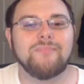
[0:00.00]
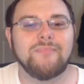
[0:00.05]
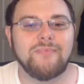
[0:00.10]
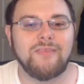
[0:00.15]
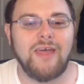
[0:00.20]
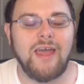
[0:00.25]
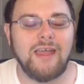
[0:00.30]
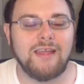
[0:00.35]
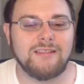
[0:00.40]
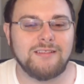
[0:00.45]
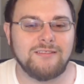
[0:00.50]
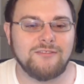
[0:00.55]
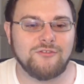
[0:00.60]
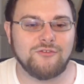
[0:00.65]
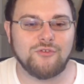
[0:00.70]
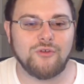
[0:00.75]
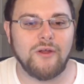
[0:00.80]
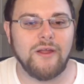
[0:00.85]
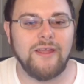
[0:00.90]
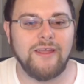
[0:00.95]
That
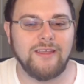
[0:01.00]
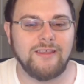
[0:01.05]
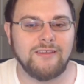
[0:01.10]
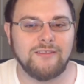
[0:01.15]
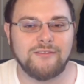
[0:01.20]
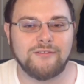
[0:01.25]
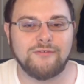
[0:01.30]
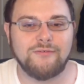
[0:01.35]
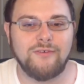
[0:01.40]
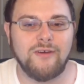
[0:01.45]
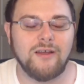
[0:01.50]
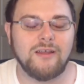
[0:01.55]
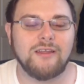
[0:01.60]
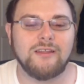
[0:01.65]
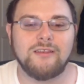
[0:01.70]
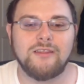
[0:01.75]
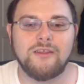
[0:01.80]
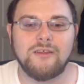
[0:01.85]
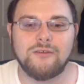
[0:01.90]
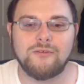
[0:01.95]
drink is
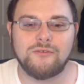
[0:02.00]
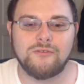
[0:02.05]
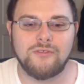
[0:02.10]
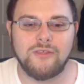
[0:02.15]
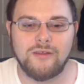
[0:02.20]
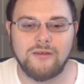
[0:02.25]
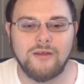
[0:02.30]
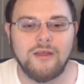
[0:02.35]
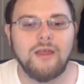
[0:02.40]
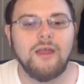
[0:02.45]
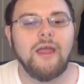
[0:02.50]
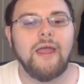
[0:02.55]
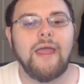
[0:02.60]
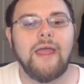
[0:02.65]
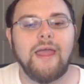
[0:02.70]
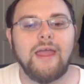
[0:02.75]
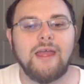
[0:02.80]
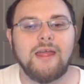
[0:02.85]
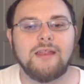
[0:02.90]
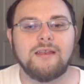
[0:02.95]
fucking huge though,
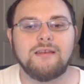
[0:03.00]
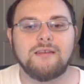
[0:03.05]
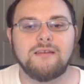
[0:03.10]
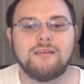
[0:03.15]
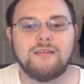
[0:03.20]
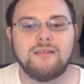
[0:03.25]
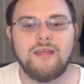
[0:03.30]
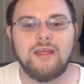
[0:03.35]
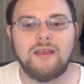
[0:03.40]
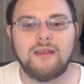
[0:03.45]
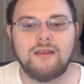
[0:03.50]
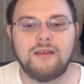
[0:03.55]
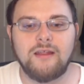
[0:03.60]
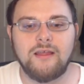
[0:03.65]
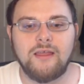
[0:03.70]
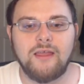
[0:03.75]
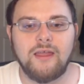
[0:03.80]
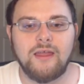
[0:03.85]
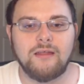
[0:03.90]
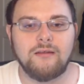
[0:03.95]
and did it
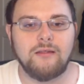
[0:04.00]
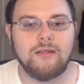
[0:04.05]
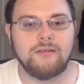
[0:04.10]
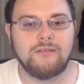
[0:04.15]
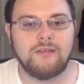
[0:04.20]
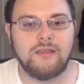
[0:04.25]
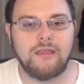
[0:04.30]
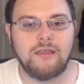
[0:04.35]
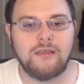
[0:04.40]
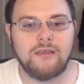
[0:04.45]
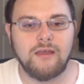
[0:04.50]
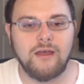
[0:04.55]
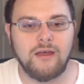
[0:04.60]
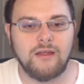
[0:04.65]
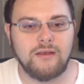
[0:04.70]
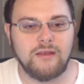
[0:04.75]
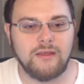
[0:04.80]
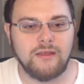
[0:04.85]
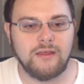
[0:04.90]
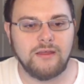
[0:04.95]
again. Is he
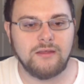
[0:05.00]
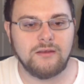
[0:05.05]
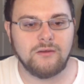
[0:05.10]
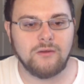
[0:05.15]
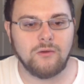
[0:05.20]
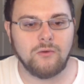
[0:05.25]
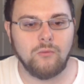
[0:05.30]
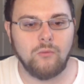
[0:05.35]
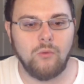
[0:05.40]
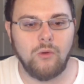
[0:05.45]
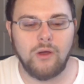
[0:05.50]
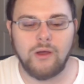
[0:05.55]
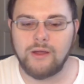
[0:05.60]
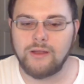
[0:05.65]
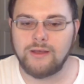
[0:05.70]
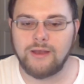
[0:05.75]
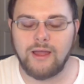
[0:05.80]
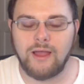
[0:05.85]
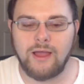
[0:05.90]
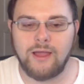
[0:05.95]
cutting it or
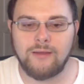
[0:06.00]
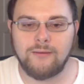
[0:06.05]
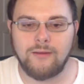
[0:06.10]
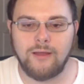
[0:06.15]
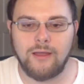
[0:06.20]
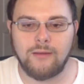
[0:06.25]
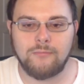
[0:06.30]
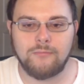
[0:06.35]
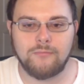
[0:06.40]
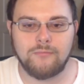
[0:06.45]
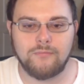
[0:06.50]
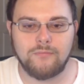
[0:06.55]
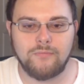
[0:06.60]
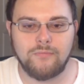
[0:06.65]
what? I I'm